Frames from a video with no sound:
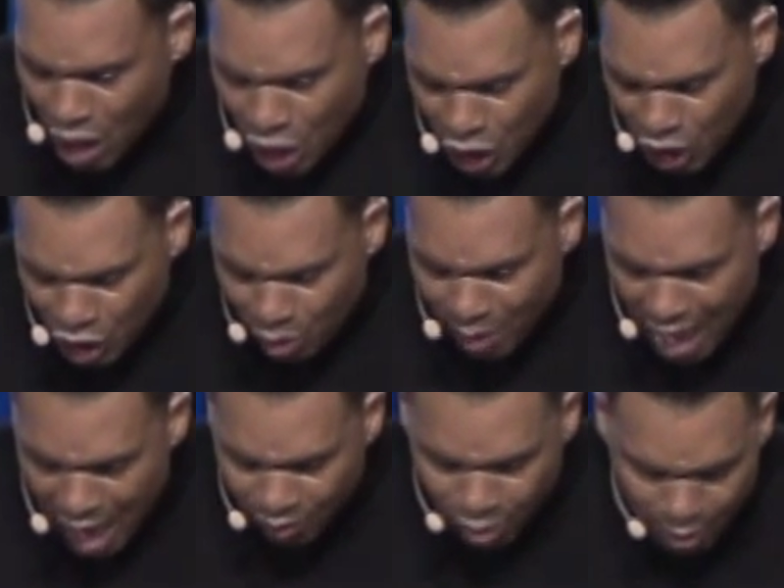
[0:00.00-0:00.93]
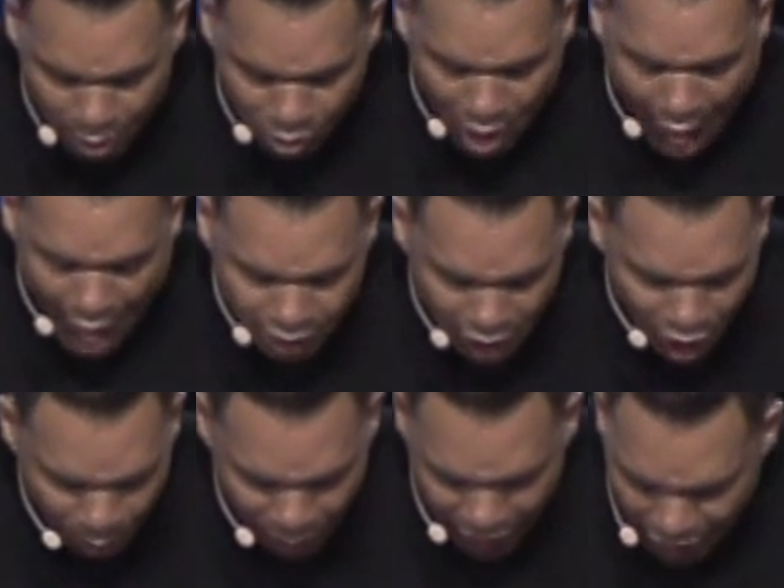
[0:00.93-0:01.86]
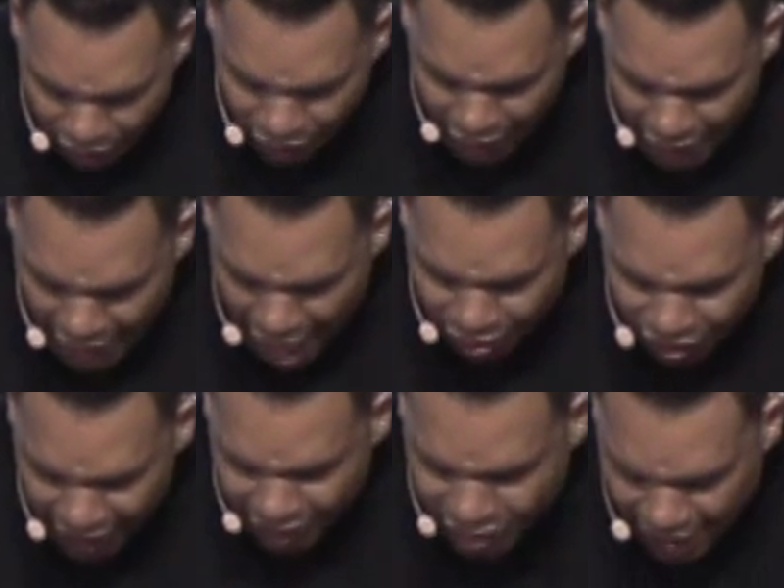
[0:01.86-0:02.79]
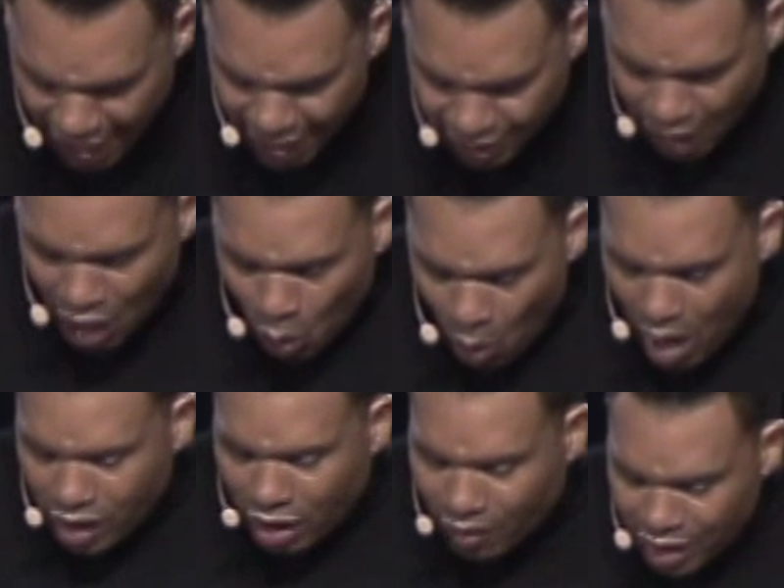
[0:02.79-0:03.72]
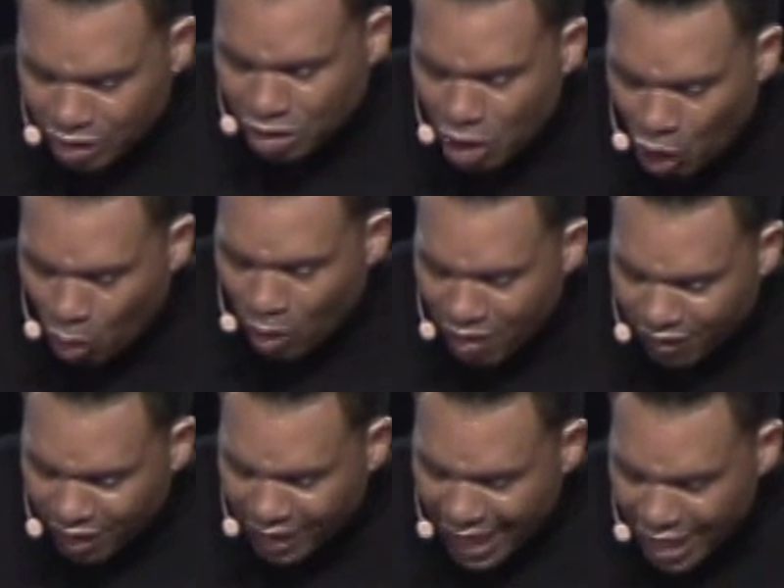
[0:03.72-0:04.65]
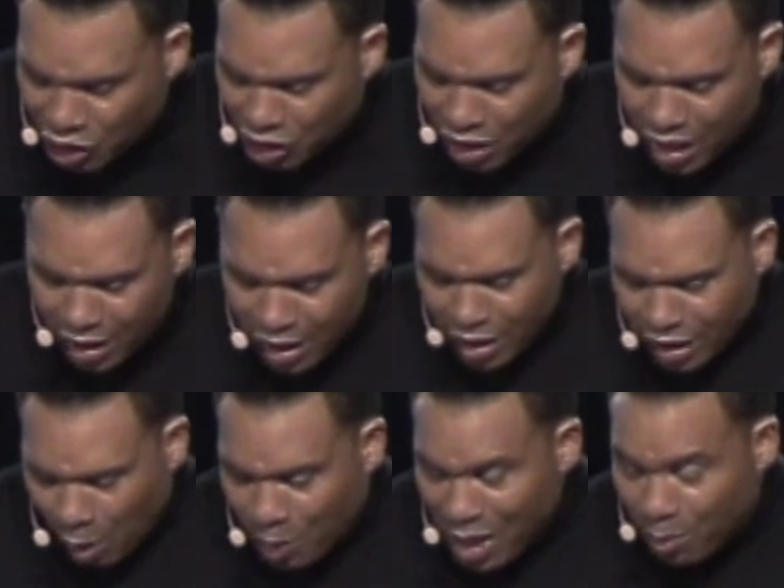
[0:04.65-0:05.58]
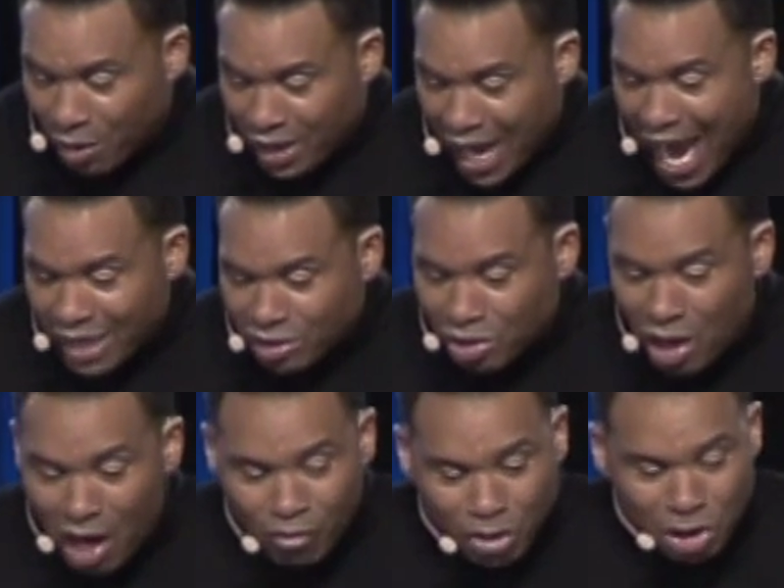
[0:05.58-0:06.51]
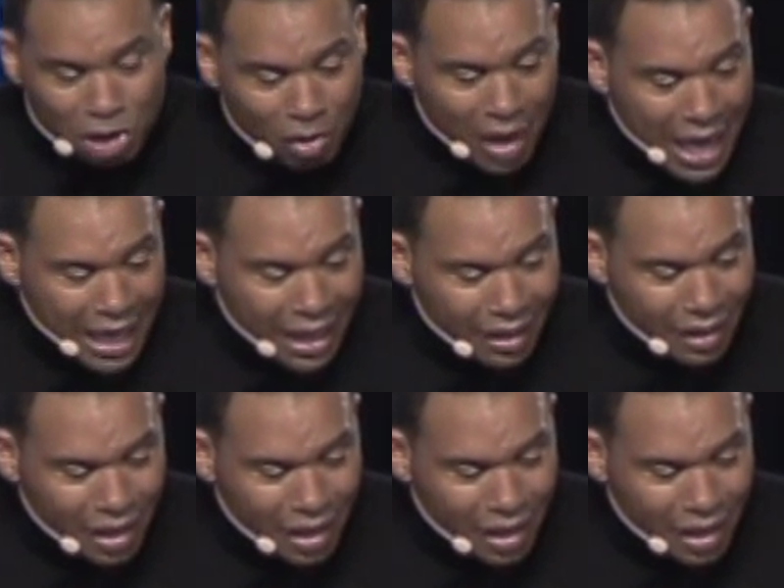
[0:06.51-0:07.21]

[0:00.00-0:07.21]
You may have it memorized. But here in the NIV, it says, where there is no revelation, the people cast off restraint.